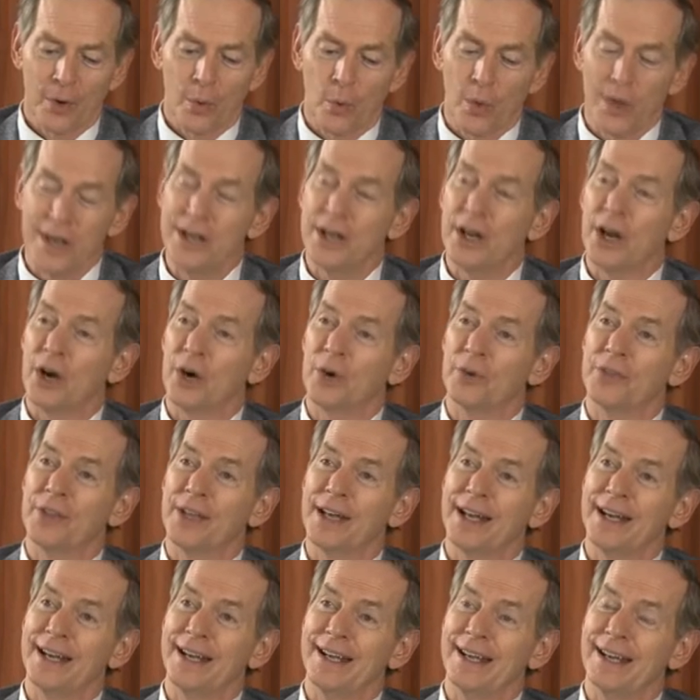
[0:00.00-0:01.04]
We know
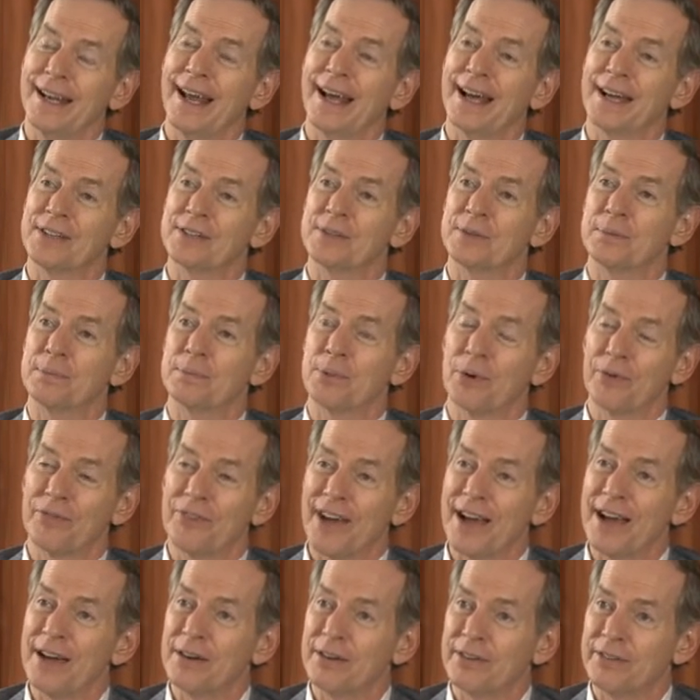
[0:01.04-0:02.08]
that it has
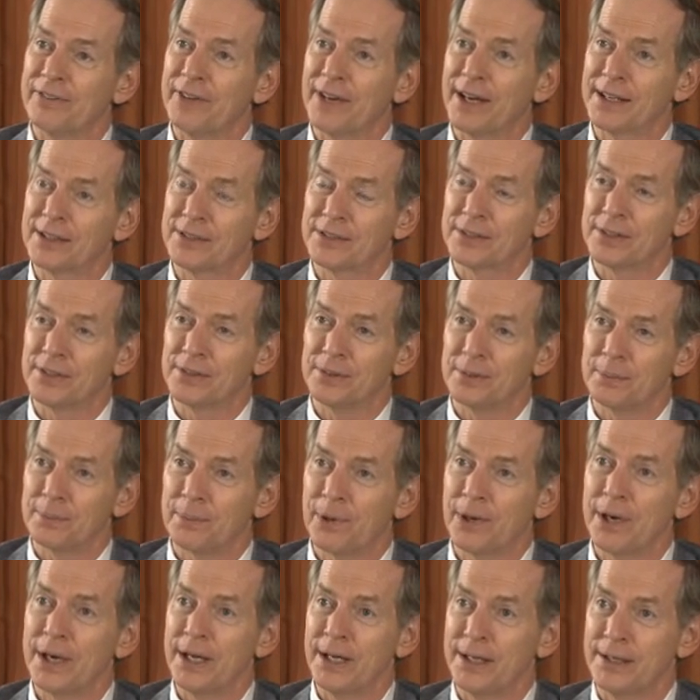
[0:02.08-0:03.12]
profound effects on the
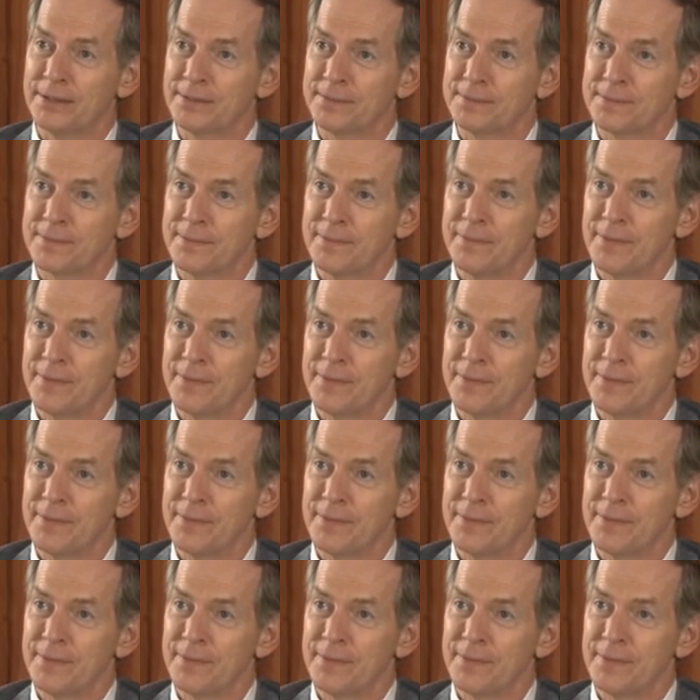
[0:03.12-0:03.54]
brain.